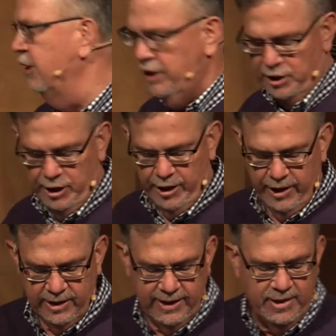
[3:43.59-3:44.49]
a dictionary,
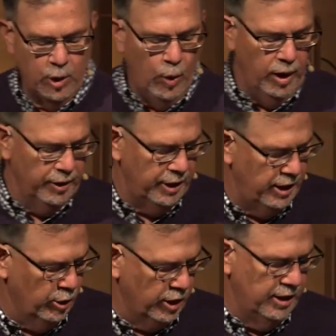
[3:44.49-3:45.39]
it'll say the quality
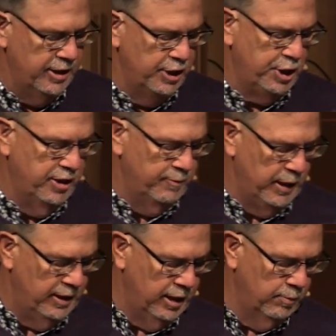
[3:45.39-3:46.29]
or condition of
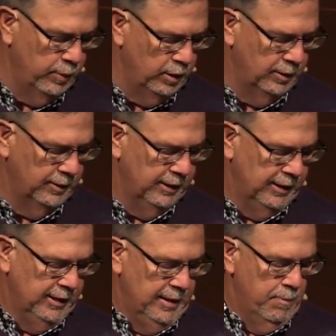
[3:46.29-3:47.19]
being humble,
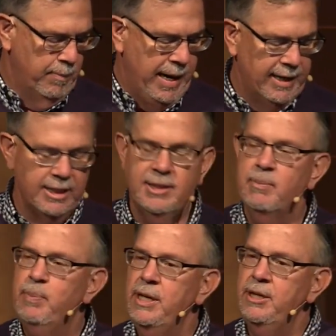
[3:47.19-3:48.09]
modest
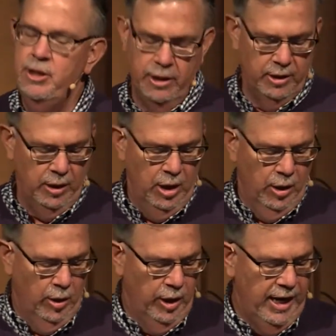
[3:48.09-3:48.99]
opinion
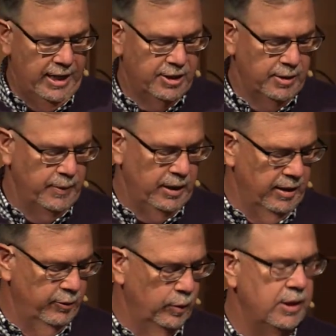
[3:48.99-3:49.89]
or estimate
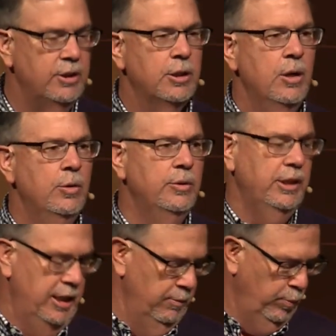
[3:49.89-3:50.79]
of one's own
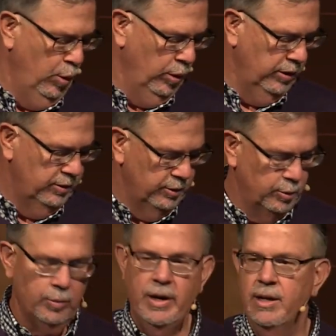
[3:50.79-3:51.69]
importance,
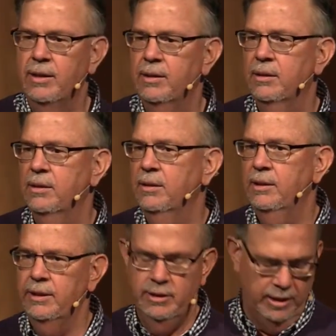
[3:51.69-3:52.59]
rank,
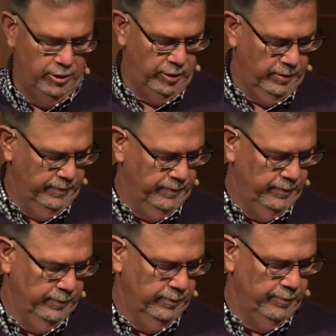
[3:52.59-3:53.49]
etc.
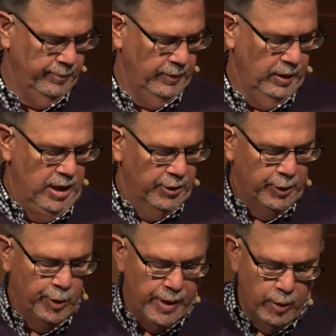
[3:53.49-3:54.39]
The
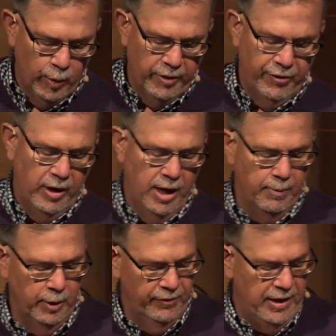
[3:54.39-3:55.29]
Greek word for
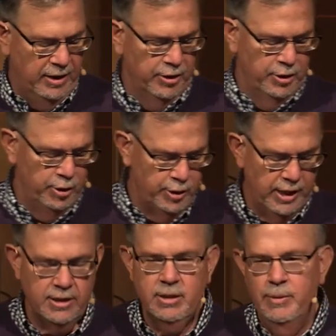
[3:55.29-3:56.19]
humble found in the New
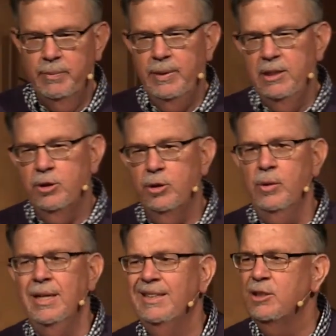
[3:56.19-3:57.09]
Testament means to
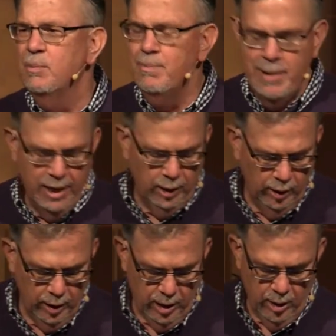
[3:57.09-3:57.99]
make
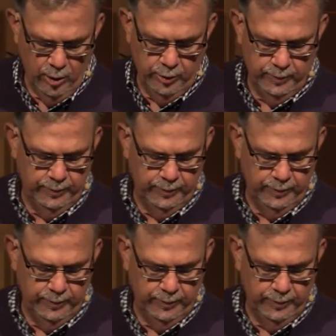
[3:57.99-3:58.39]
low.